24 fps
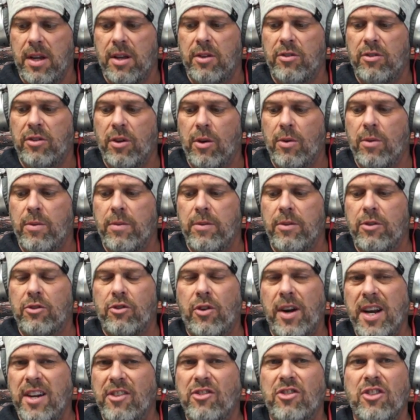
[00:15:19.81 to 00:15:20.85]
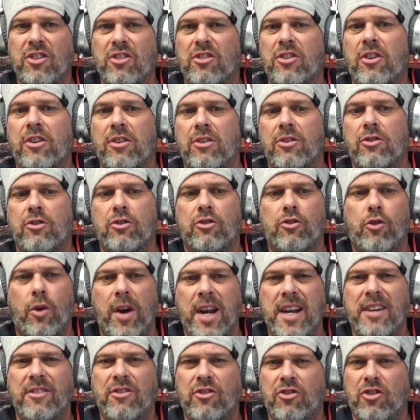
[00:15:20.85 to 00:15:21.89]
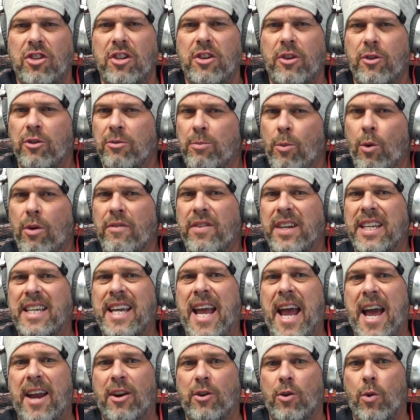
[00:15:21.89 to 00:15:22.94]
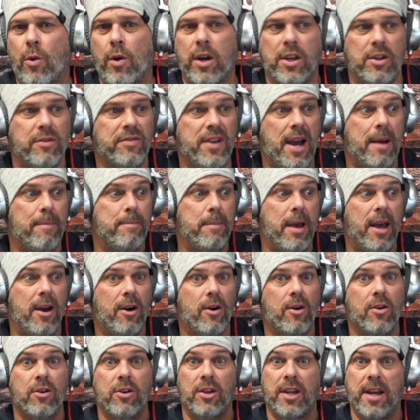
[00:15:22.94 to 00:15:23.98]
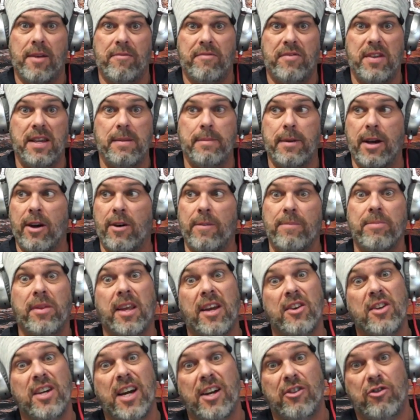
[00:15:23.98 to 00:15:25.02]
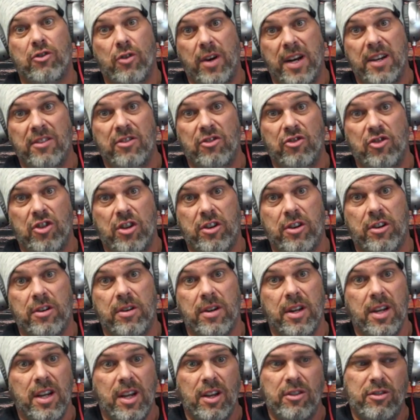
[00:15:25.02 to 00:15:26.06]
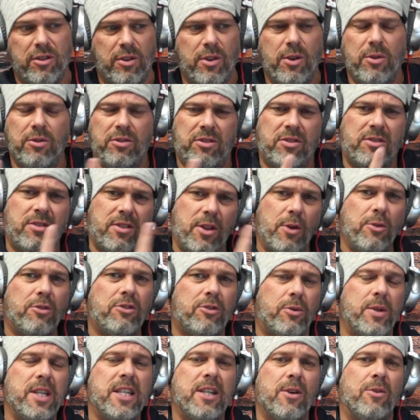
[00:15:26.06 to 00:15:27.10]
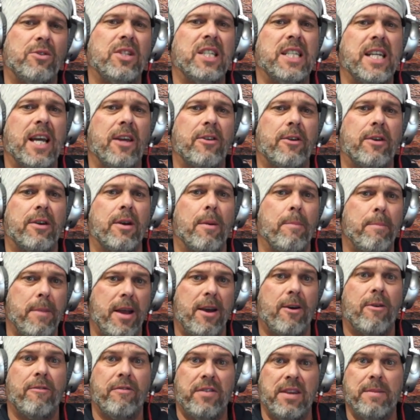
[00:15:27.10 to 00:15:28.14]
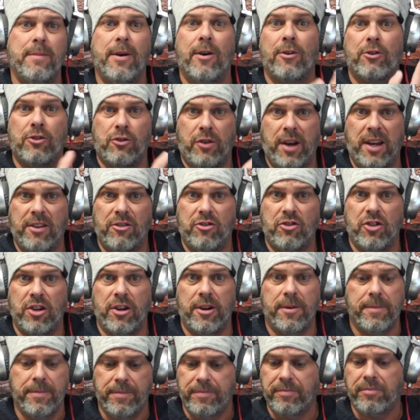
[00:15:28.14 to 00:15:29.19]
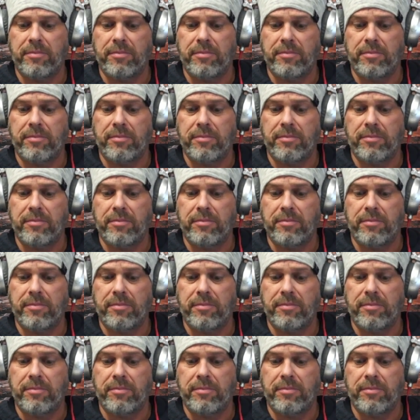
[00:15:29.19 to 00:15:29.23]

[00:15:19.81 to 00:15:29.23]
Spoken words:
So transgender is more of a category. You've got male, you got female, and you got transgender. So those three go together: male, female, transgender.